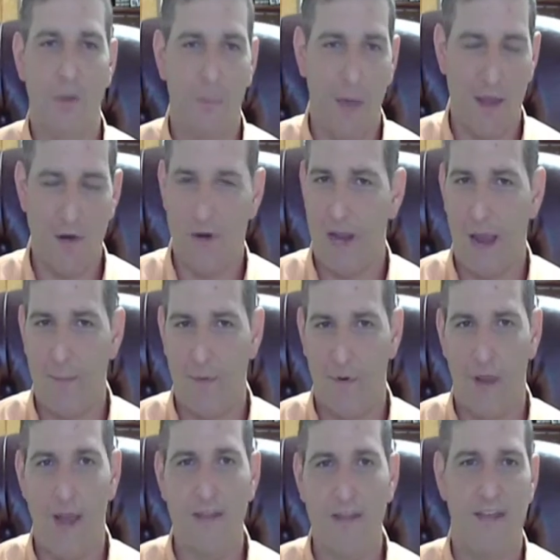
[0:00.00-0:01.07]
you pay your capital
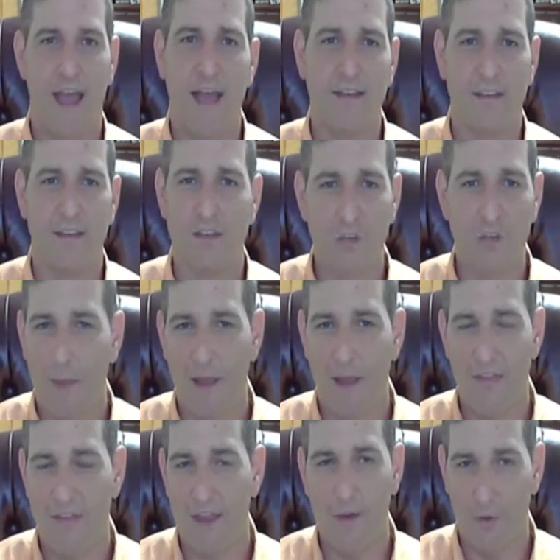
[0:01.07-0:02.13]
gains taxes, and you
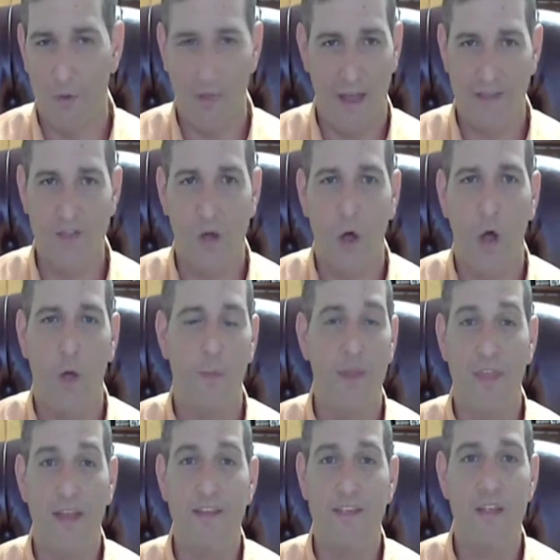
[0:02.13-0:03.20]
might think, well, that's all.
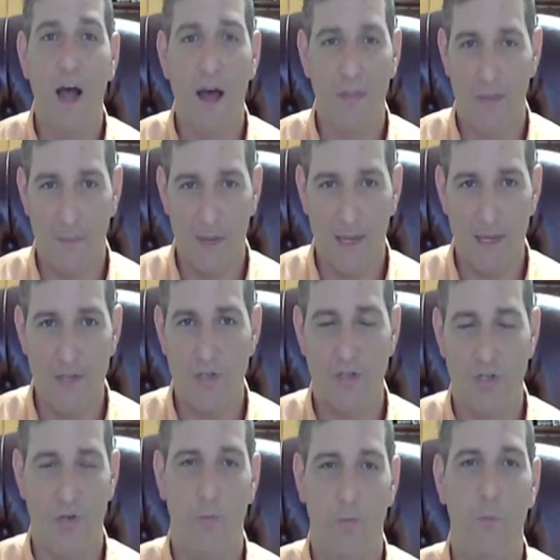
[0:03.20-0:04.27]
But that's not the big
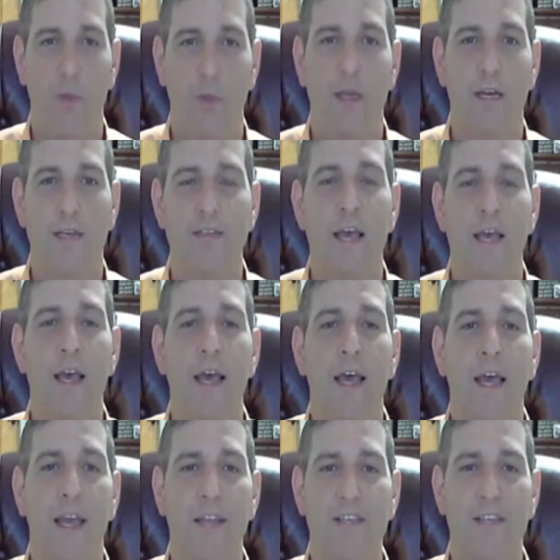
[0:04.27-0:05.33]
issue,
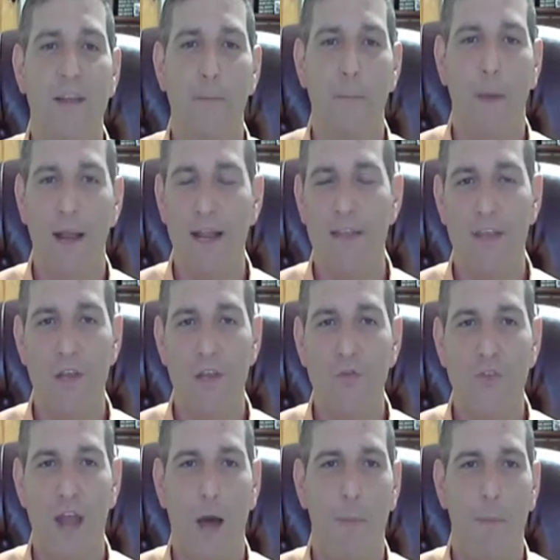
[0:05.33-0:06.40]
because it's the money that
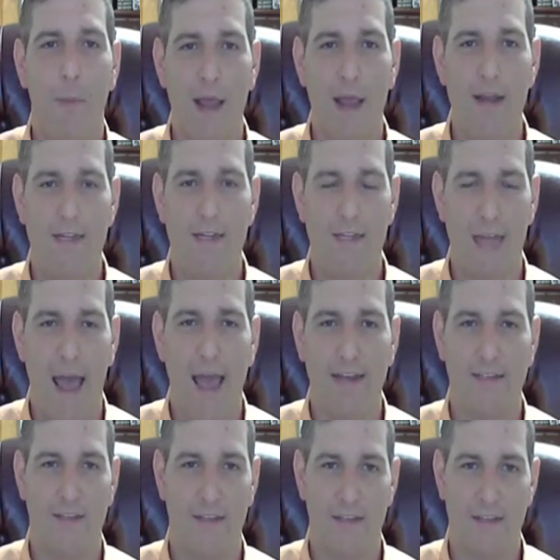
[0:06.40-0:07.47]
you've now paid in
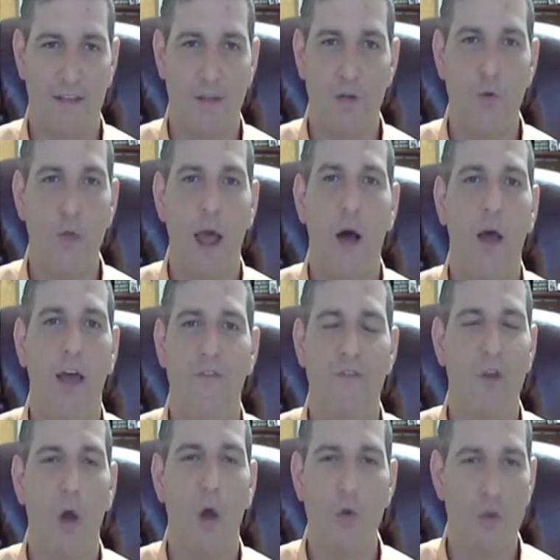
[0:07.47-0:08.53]
taxes that you now
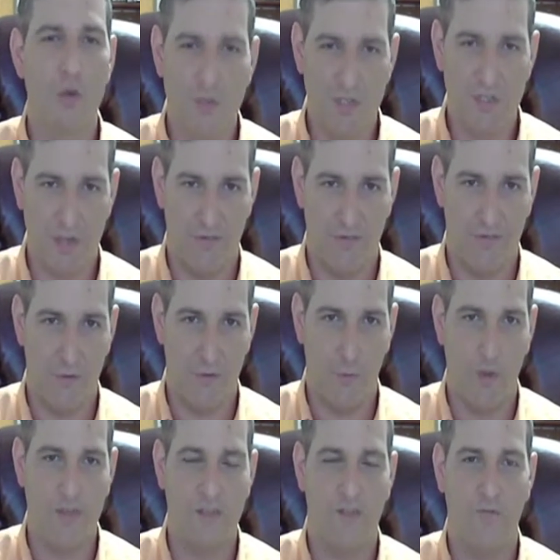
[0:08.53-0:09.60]
have no use of for the
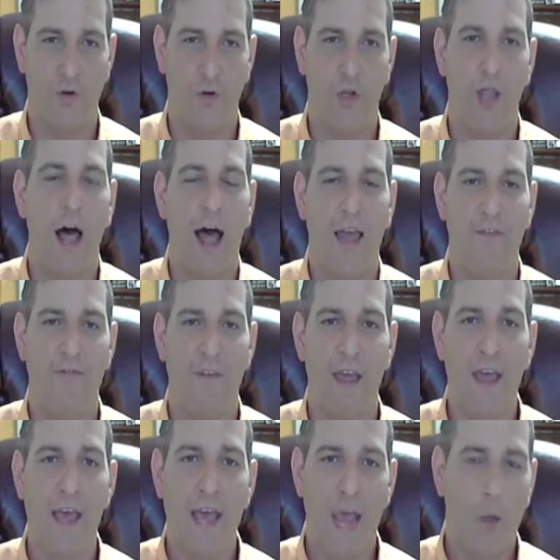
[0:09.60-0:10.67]
rest of your life,
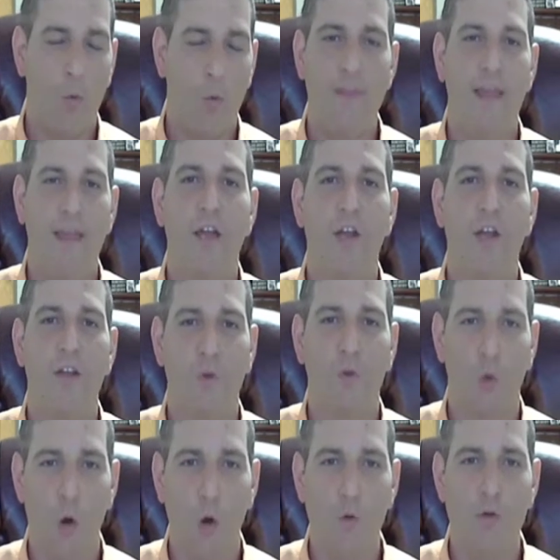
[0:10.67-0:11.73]
and what that could have
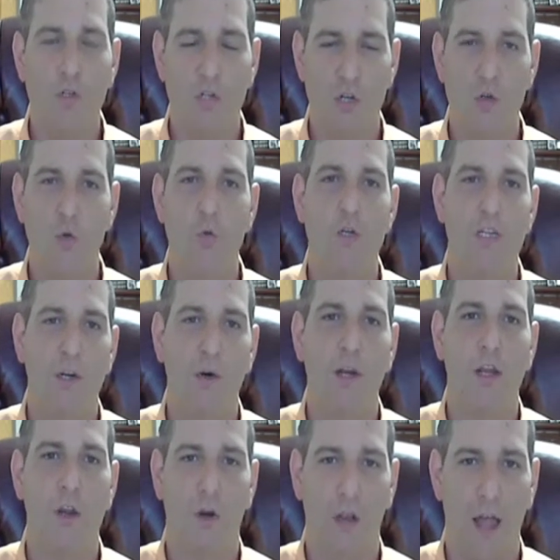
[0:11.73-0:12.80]
grown to
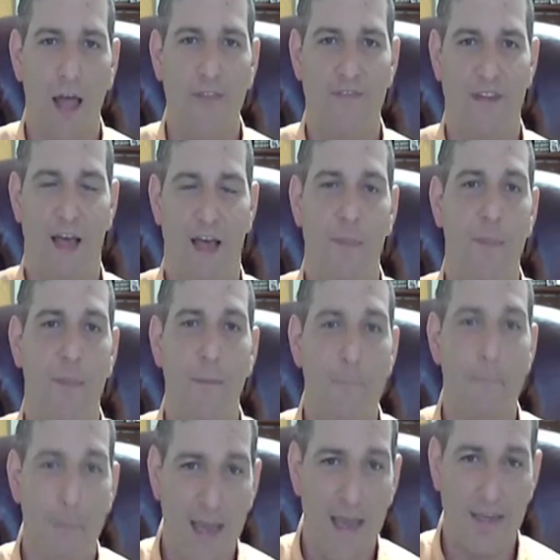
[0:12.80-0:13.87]
during your lifetime
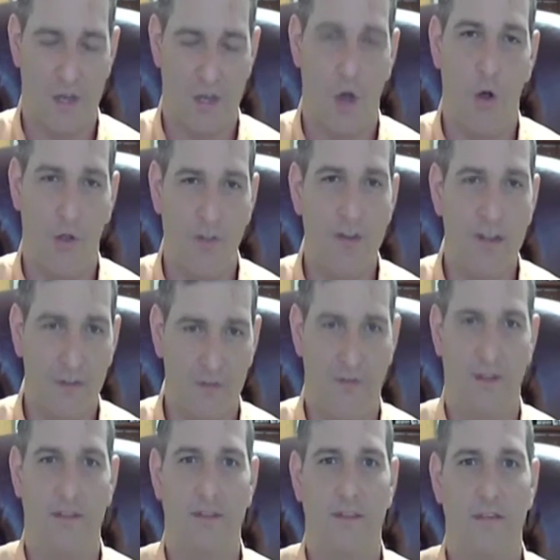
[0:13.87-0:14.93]
that makes all the
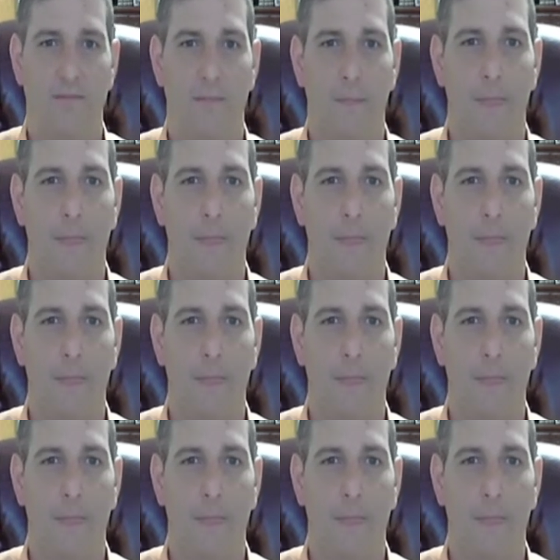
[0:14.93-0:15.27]
difference.